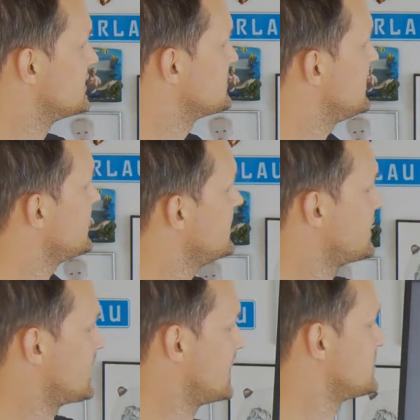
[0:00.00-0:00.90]
this button
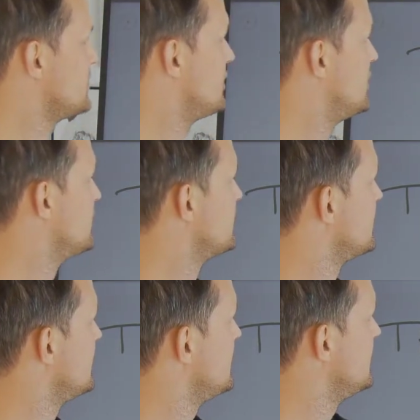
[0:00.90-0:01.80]
and add your own
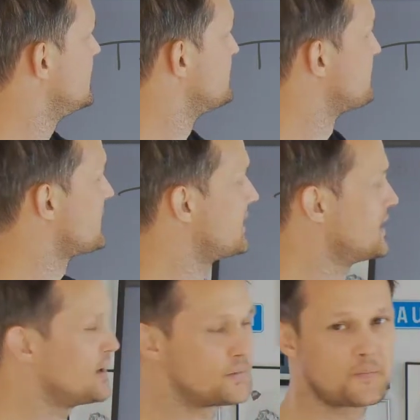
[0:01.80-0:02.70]

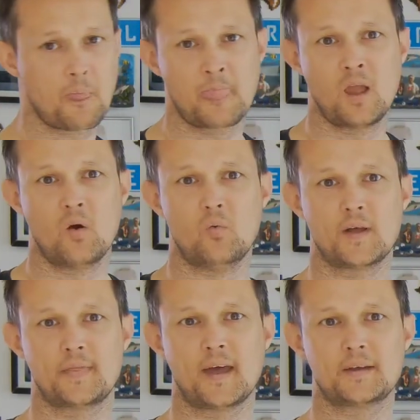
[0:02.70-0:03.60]
account.
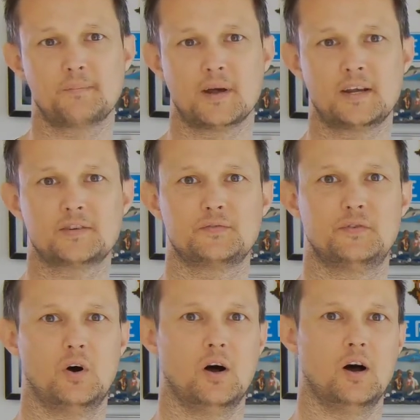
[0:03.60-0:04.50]
What that makes
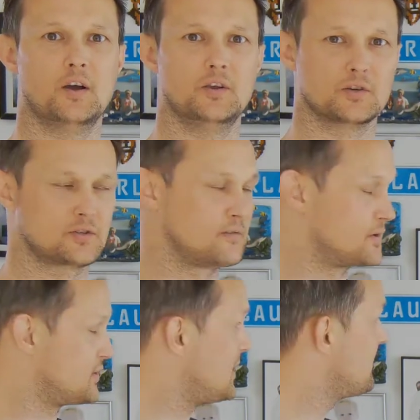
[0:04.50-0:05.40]
for your
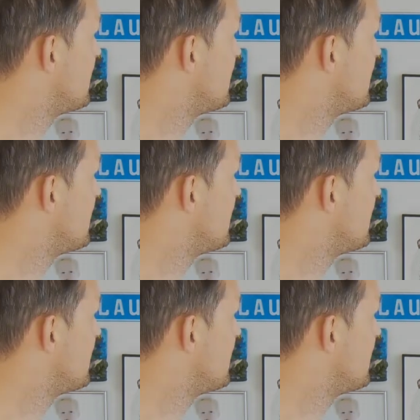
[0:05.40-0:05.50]
Surface Hub